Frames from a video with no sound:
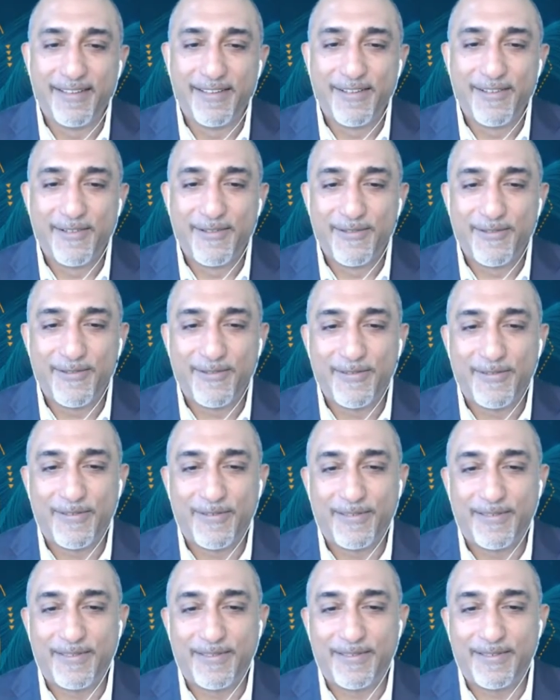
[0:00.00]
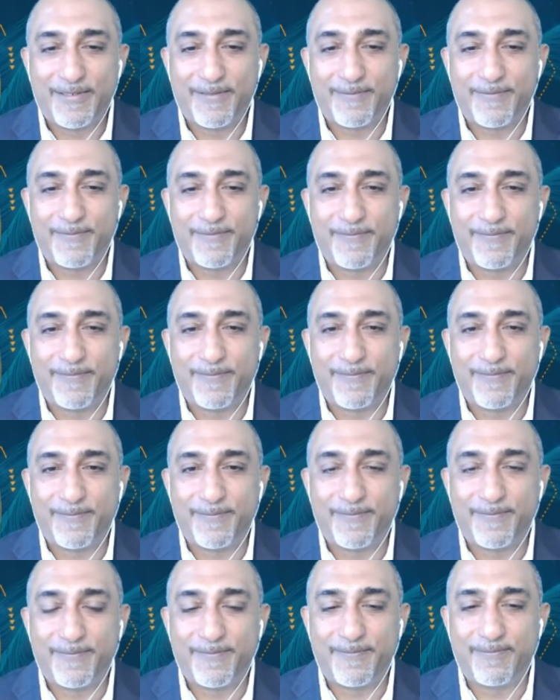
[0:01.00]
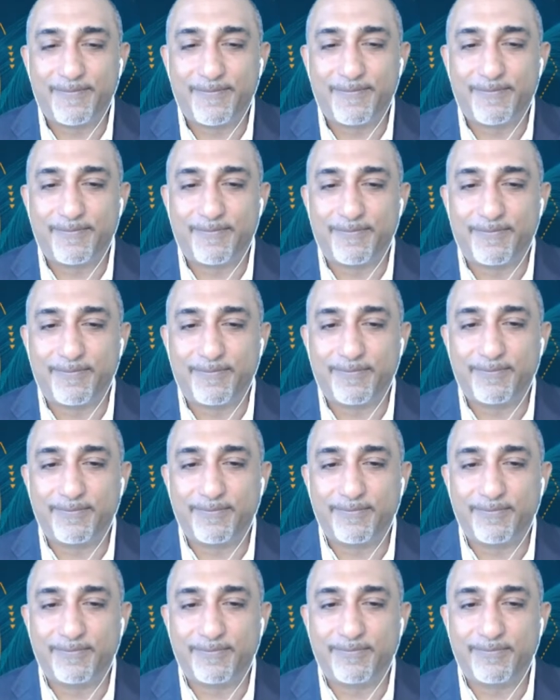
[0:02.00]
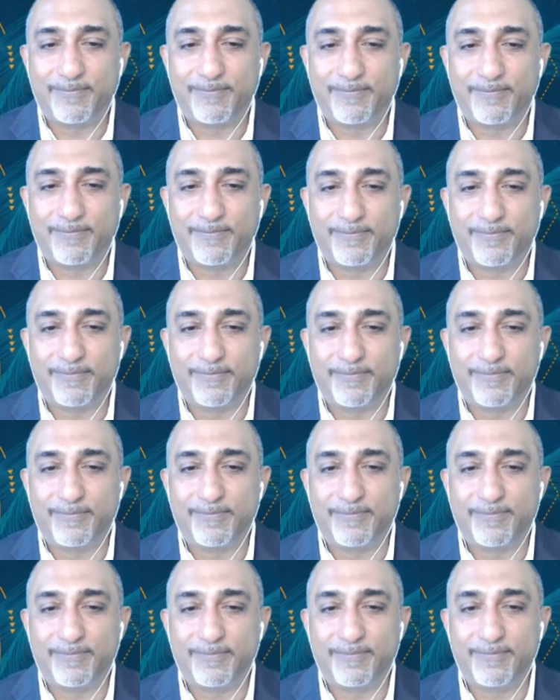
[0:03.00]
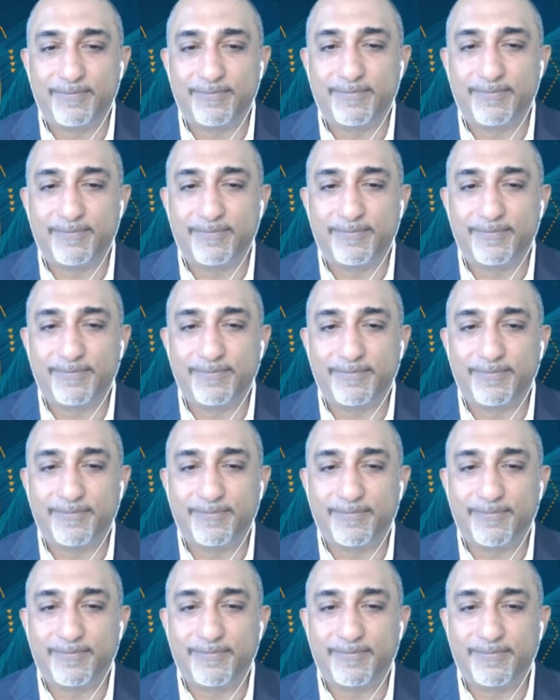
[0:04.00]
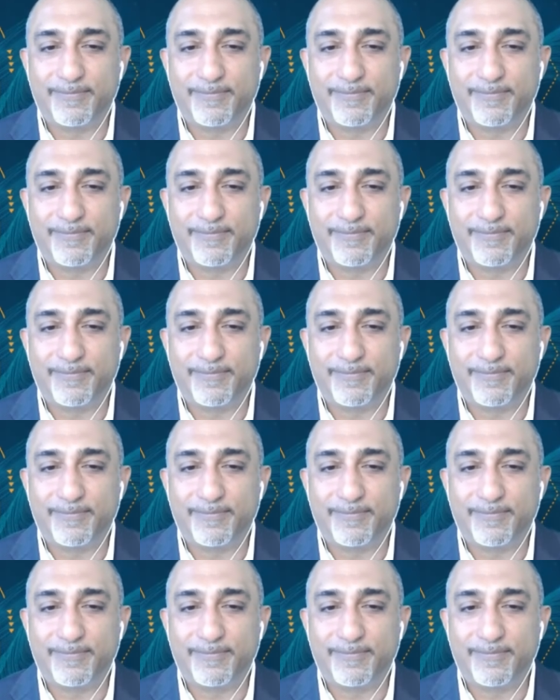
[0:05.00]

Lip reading: (silent)